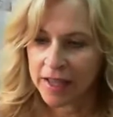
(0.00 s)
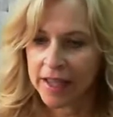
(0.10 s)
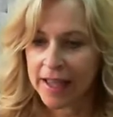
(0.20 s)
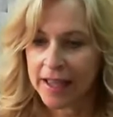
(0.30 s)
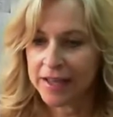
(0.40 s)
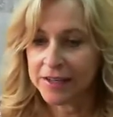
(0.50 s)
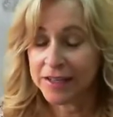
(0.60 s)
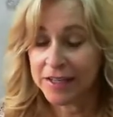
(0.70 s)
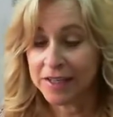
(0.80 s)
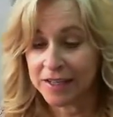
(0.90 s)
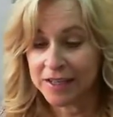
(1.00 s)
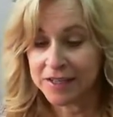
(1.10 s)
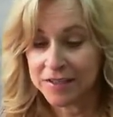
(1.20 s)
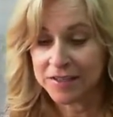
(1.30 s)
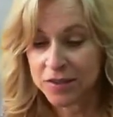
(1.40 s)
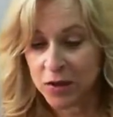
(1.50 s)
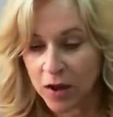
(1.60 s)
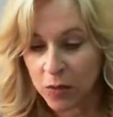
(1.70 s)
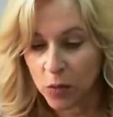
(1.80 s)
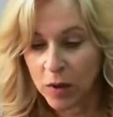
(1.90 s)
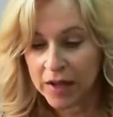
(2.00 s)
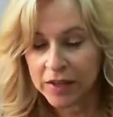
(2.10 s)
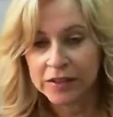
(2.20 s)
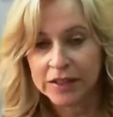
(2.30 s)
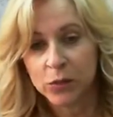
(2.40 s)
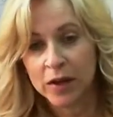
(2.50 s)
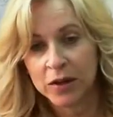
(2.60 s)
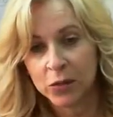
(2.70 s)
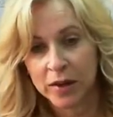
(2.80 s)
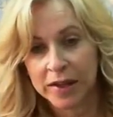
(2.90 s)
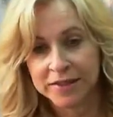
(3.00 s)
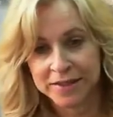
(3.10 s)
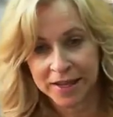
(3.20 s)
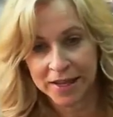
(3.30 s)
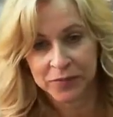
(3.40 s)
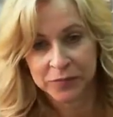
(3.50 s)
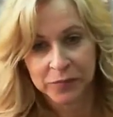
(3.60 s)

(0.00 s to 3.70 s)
and it is a wildly wet Wednesday.